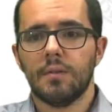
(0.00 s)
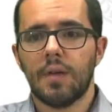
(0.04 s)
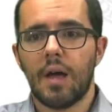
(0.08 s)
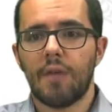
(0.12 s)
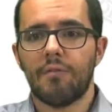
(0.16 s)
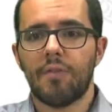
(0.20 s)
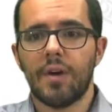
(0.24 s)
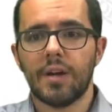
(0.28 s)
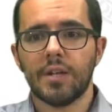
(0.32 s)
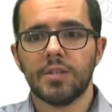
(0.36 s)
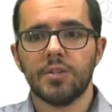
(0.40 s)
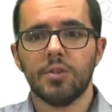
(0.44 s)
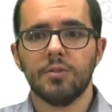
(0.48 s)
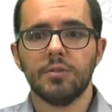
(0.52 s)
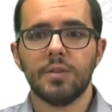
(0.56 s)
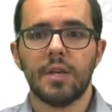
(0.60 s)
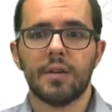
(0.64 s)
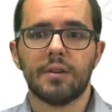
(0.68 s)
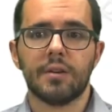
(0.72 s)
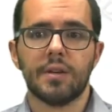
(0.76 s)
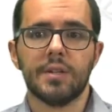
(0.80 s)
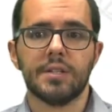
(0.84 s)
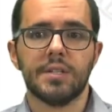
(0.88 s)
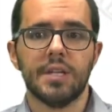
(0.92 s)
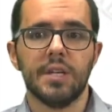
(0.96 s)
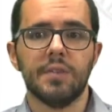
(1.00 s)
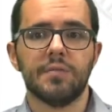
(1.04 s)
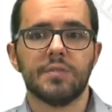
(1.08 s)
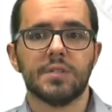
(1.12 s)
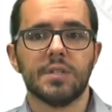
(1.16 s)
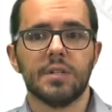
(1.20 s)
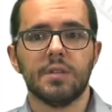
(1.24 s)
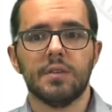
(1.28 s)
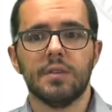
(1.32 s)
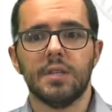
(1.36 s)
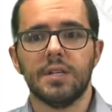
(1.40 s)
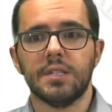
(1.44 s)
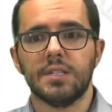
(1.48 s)
A function that receives
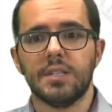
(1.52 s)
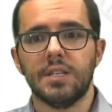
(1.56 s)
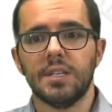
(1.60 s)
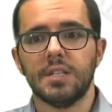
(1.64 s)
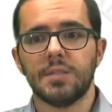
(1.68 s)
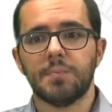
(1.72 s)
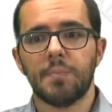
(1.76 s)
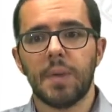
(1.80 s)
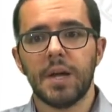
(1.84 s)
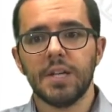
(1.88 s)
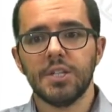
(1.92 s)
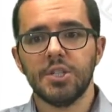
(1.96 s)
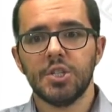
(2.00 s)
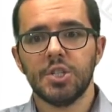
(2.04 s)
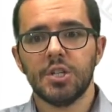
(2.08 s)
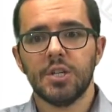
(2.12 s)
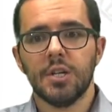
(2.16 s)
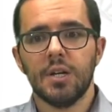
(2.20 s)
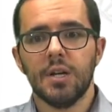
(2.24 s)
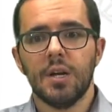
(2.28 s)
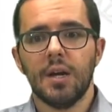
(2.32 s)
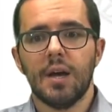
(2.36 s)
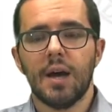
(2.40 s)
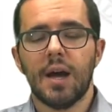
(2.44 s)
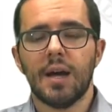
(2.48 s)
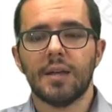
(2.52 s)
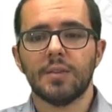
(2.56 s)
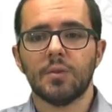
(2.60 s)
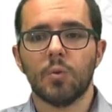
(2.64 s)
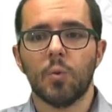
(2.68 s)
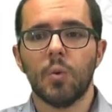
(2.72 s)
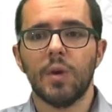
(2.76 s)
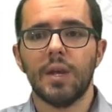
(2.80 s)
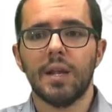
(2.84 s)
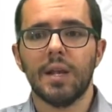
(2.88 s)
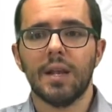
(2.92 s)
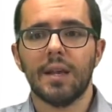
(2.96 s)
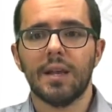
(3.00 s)
this dispatch and
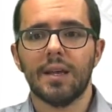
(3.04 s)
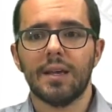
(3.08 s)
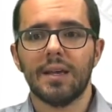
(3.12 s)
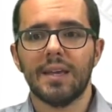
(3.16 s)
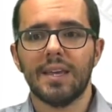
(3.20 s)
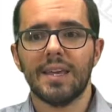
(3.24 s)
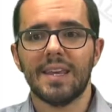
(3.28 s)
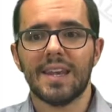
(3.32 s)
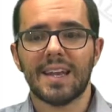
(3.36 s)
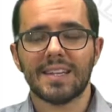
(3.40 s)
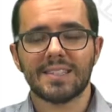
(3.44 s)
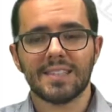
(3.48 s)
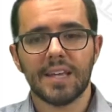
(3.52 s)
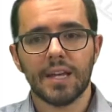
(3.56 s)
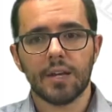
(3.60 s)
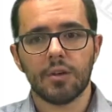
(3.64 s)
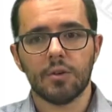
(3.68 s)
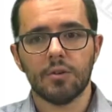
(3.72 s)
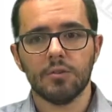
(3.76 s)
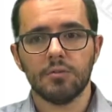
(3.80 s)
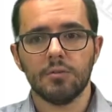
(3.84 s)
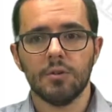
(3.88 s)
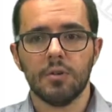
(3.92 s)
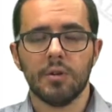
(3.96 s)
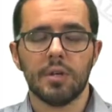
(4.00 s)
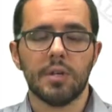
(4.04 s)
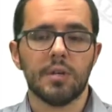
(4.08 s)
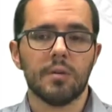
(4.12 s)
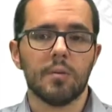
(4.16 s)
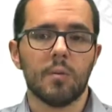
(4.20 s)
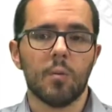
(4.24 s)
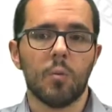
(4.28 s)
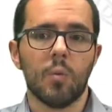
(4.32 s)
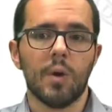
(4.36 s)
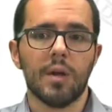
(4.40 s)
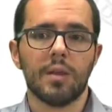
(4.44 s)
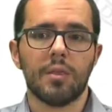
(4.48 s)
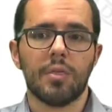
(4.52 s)
will, in a second,
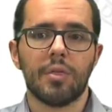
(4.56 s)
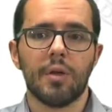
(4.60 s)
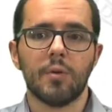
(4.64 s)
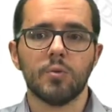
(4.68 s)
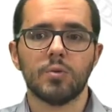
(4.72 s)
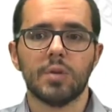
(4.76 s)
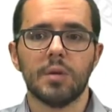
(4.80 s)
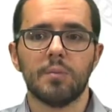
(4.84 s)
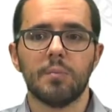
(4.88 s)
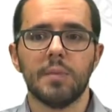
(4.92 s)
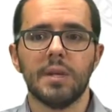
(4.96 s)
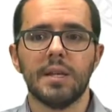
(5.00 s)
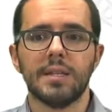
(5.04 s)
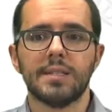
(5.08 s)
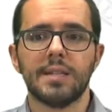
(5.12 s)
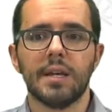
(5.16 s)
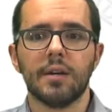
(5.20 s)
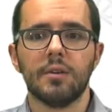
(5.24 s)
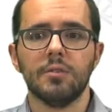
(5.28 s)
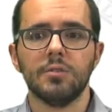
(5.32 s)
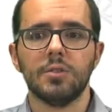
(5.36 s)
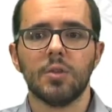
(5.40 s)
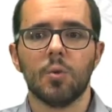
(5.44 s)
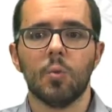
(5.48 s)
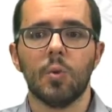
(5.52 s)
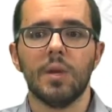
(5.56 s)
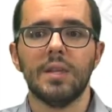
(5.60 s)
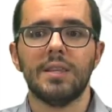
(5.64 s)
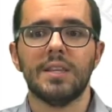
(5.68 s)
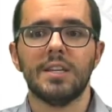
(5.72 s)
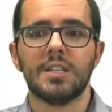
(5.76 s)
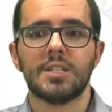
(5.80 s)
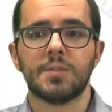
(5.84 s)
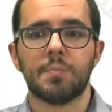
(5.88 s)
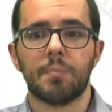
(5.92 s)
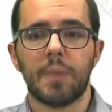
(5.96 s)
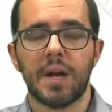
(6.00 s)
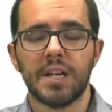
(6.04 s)
in 1000 milliseconds, will
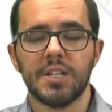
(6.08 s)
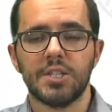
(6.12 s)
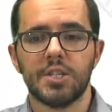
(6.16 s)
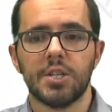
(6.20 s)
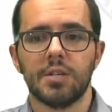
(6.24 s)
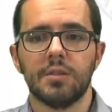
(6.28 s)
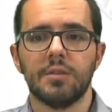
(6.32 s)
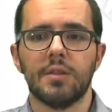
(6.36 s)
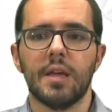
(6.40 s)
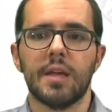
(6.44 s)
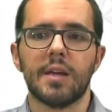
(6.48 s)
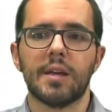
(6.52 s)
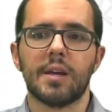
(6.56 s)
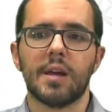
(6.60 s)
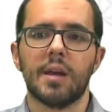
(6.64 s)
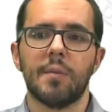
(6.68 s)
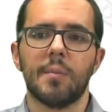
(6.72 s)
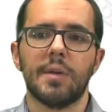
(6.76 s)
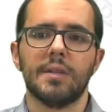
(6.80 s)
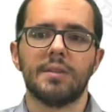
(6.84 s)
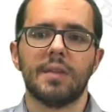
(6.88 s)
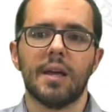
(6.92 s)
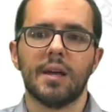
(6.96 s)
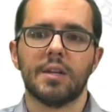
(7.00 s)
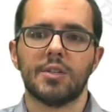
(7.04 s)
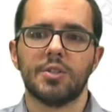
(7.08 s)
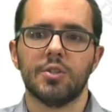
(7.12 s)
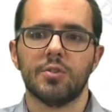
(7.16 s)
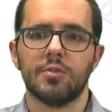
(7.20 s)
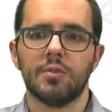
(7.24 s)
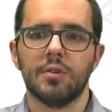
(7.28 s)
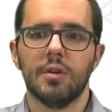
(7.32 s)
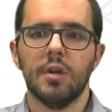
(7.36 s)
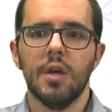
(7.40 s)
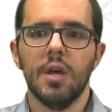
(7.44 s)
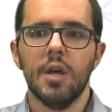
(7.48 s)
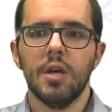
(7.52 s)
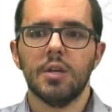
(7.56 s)
dispatch the increment
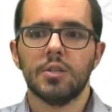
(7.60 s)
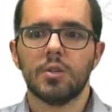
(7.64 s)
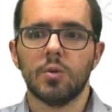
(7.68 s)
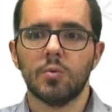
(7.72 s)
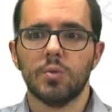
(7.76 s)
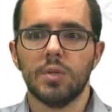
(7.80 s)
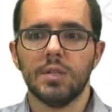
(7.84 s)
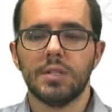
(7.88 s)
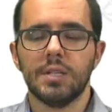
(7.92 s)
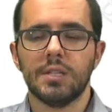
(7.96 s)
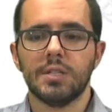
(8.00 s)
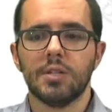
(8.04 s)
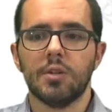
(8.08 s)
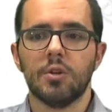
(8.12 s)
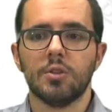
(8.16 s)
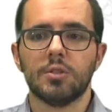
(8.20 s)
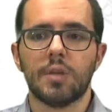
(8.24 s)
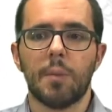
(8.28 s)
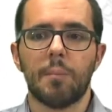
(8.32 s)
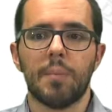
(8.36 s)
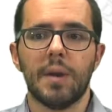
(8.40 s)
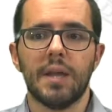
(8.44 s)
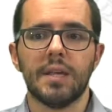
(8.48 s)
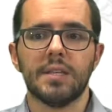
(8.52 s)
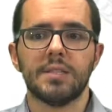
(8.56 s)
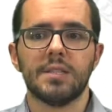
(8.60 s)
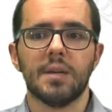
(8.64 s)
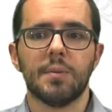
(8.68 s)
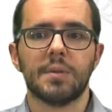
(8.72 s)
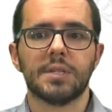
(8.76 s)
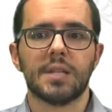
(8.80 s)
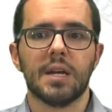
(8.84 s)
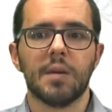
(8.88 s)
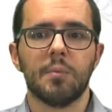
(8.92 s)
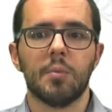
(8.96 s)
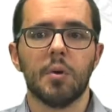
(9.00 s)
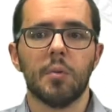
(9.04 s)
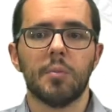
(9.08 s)
action. So this is not a plain
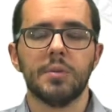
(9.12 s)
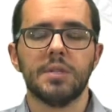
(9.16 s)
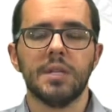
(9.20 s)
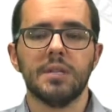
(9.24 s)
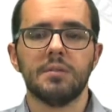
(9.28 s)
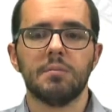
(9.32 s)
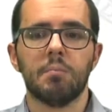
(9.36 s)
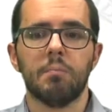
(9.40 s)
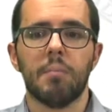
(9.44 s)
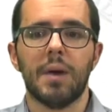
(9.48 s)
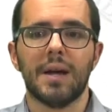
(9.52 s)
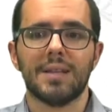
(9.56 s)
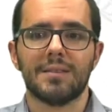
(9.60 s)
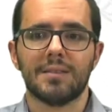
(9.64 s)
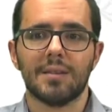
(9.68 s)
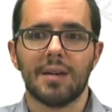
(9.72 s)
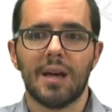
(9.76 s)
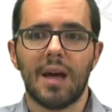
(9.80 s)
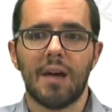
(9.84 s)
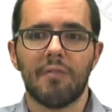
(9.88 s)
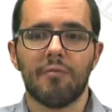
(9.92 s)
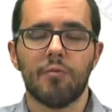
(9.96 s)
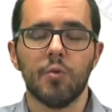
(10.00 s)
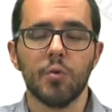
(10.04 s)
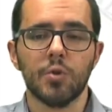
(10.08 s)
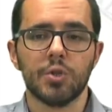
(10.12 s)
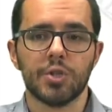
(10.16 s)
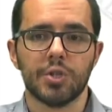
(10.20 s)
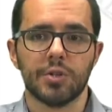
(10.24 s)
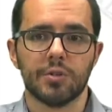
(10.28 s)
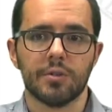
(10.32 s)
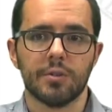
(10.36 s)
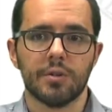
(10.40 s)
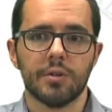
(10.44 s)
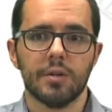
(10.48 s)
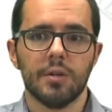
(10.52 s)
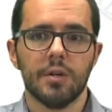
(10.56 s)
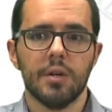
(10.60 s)
JavaScript object, but a
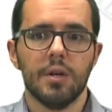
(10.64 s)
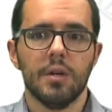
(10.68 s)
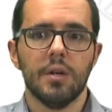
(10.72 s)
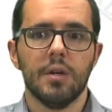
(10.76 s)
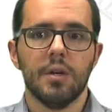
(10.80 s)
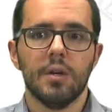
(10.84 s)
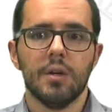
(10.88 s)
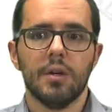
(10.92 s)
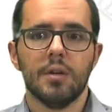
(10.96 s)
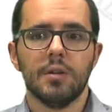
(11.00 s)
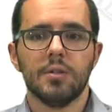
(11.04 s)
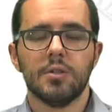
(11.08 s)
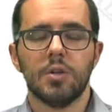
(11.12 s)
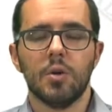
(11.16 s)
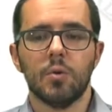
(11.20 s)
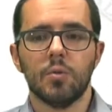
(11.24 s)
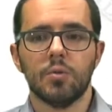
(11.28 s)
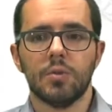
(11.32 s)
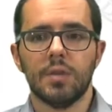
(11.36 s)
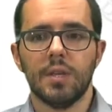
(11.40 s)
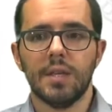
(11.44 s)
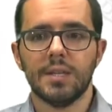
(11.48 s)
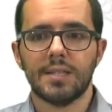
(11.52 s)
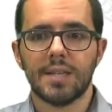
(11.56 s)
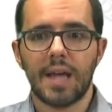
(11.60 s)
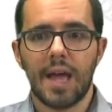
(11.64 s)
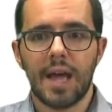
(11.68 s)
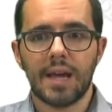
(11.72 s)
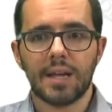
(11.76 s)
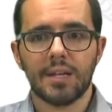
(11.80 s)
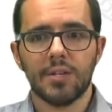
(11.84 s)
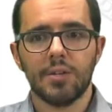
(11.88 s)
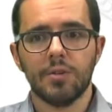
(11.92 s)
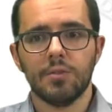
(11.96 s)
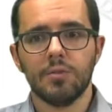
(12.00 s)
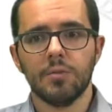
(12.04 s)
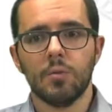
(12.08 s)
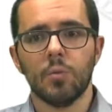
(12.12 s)
function. So this
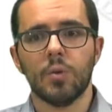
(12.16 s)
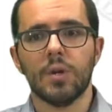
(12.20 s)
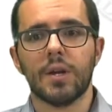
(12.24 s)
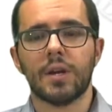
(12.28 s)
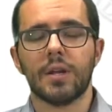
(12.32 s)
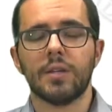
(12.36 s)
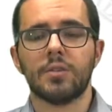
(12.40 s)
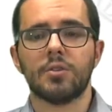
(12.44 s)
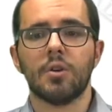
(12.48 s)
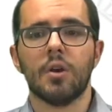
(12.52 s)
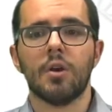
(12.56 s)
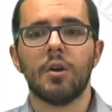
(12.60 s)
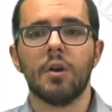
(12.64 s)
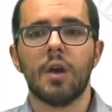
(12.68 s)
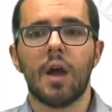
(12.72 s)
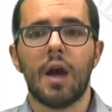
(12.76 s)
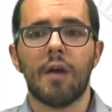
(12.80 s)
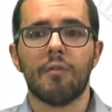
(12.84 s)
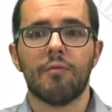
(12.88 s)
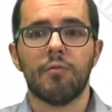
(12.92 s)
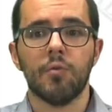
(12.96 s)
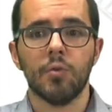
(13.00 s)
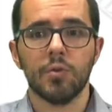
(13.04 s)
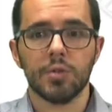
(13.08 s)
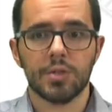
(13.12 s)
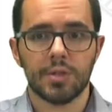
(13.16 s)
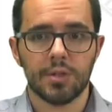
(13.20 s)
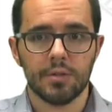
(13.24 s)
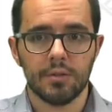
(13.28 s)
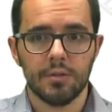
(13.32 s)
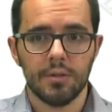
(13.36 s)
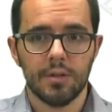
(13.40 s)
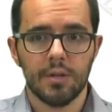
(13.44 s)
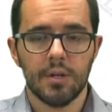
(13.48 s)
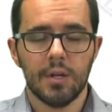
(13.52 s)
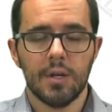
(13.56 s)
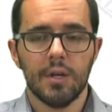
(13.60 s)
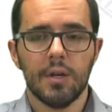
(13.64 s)
action will return a
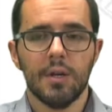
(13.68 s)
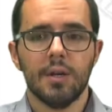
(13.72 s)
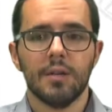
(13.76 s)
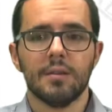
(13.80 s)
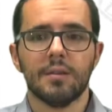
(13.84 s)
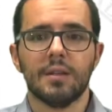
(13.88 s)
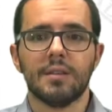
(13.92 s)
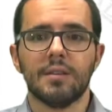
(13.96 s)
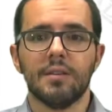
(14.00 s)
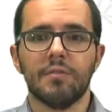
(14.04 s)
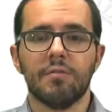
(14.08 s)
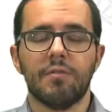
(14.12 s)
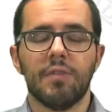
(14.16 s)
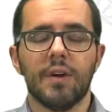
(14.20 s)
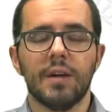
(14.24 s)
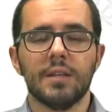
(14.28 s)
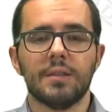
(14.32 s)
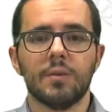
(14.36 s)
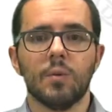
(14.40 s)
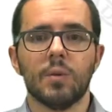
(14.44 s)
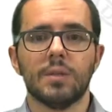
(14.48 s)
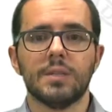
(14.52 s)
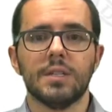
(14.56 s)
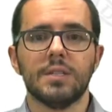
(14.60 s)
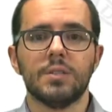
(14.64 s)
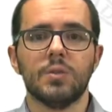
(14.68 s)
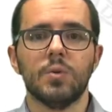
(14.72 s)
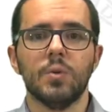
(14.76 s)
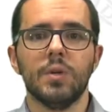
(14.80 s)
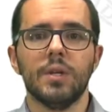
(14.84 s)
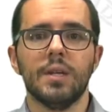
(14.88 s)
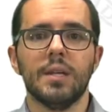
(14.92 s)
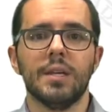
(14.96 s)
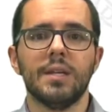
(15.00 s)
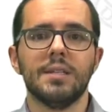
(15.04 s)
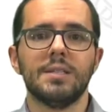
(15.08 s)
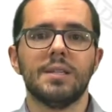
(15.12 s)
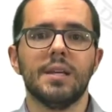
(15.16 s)
function that in fact what it's
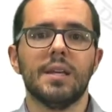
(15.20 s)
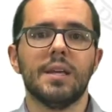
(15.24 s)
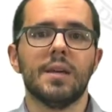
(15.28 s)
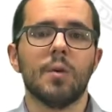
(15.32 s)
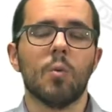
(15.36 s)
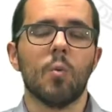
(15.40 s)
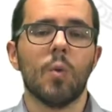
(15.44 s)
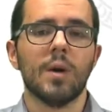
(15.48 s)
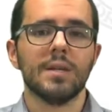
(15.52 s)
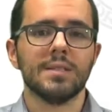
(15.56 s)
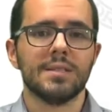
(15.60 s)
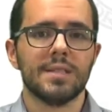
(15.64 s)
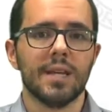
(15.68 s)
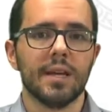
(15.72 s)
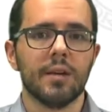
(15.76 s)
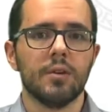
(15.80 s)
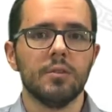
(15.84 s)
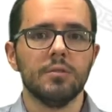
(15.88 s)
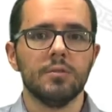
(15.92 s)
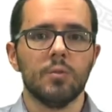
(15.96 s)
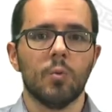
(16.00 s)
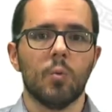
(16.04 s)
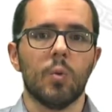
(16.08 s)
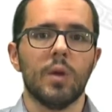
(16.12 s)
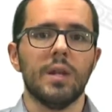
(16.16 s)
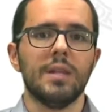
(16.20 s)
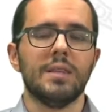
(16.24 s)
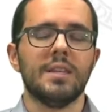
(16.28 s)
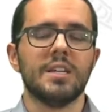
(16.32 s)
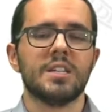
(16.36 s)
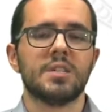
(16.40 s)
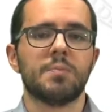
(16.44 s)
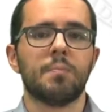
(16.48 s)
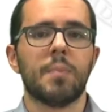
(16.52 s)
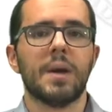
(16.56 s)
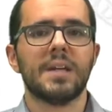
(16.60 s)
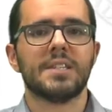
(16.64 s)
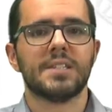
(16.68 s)
doing is, in 1 second, will
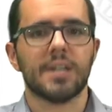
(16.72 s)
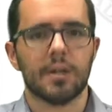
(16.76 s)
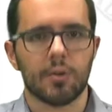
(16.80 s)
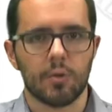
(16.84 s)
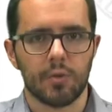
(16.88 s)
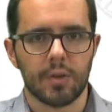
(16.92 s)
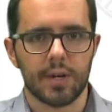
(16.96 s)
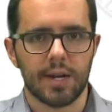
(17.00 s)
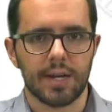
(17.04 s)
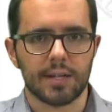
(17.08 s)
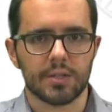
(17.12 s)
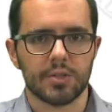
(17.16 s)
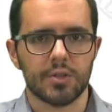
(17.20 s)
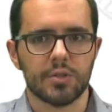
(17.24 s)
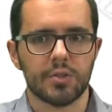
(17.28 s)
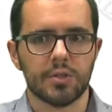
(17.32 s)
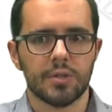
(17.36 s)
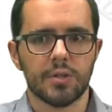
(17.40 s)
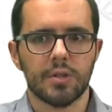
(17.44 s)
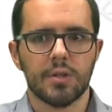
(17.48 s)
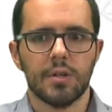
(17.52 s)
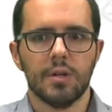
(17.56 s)
dispatch another action.